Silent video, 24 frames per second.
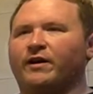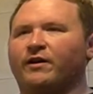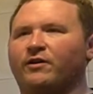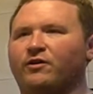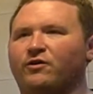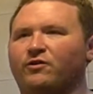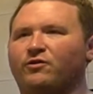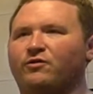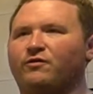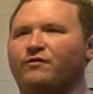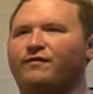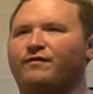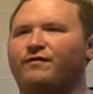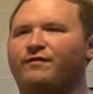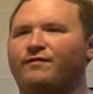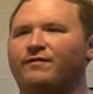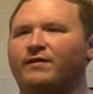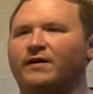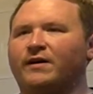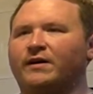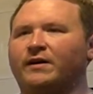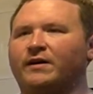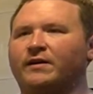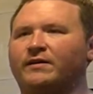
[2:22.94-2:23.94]
at you, you
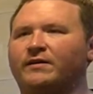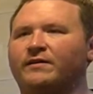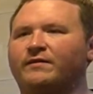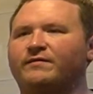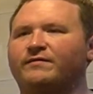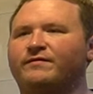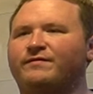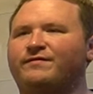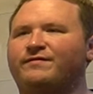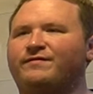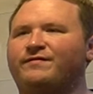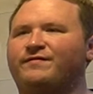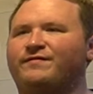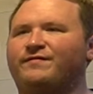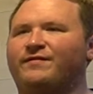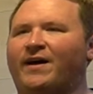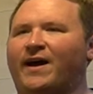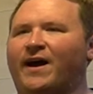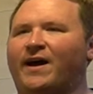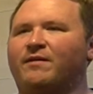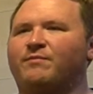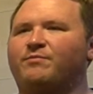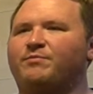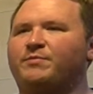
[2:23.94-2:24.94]
fucking
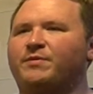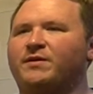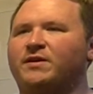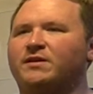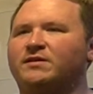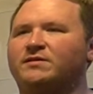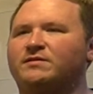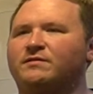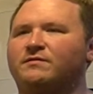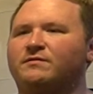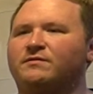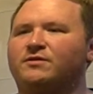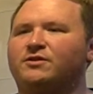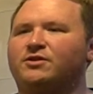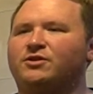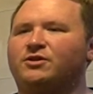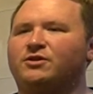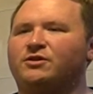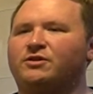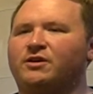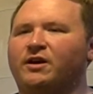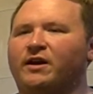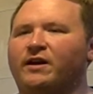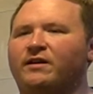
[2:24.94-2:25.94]
fat piece of
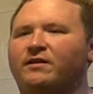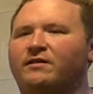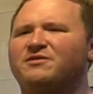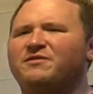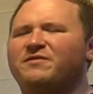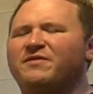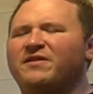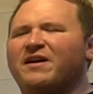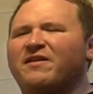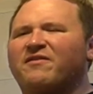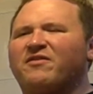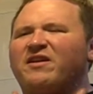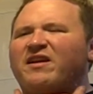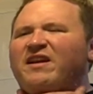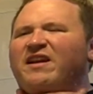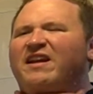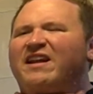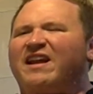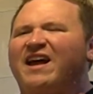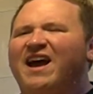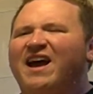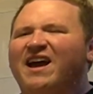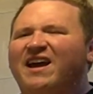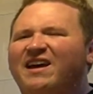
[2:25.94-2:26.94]
shit. You even have a
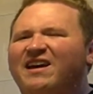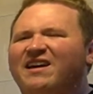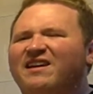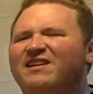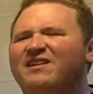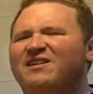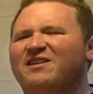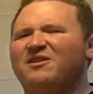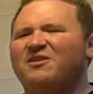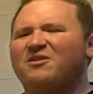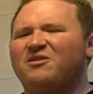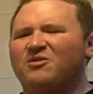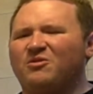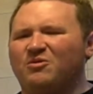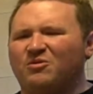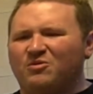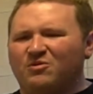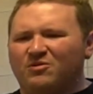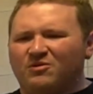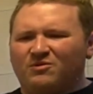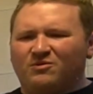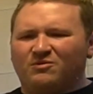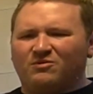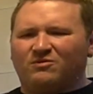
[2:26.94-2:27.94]
neck?
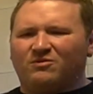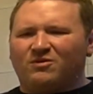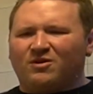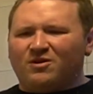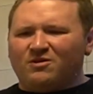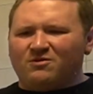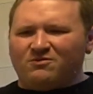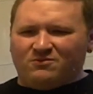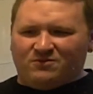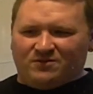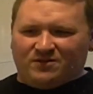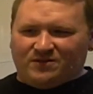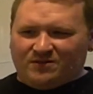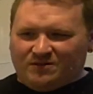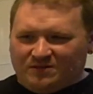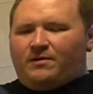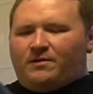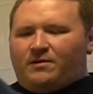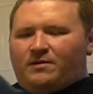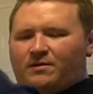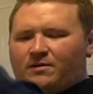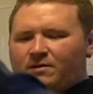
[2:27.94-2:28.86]
Ew, gross.